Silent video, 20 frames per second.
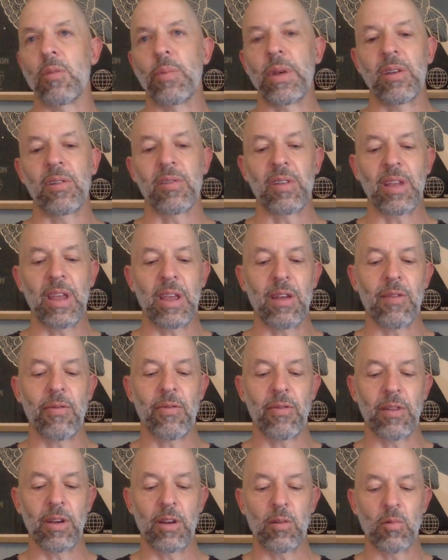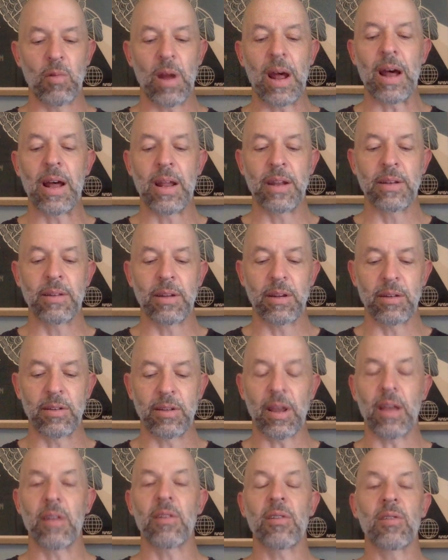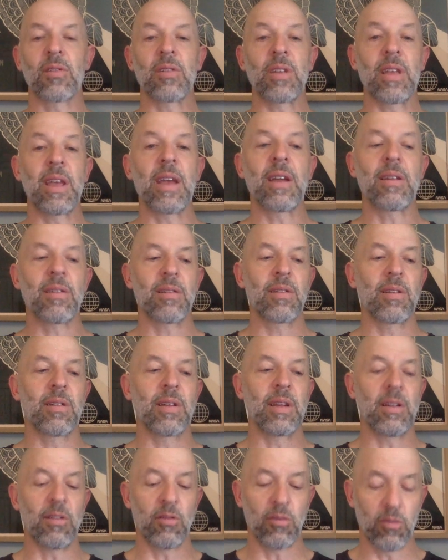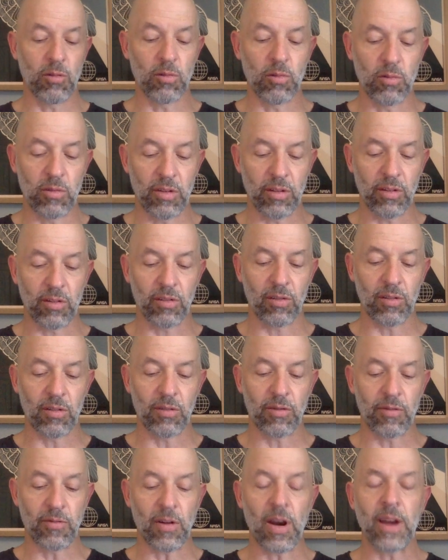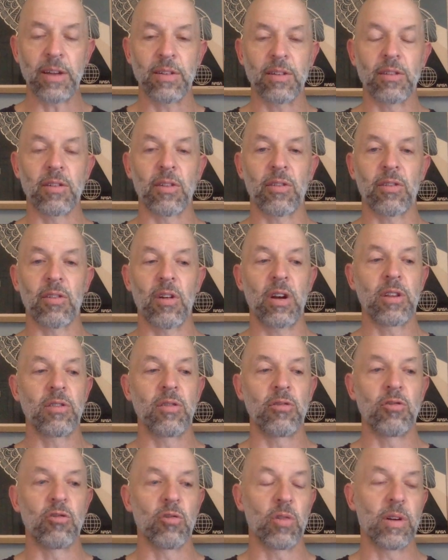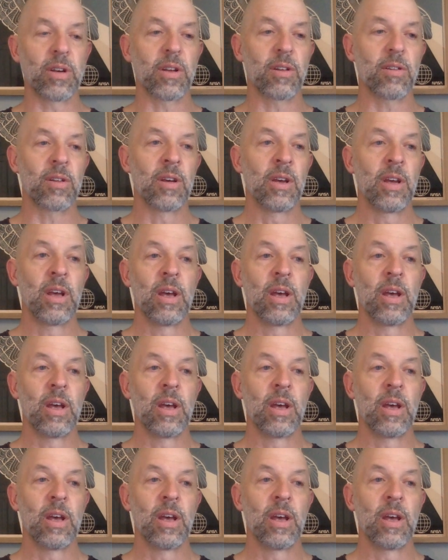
because if Iran does get into this fight and decide to join it,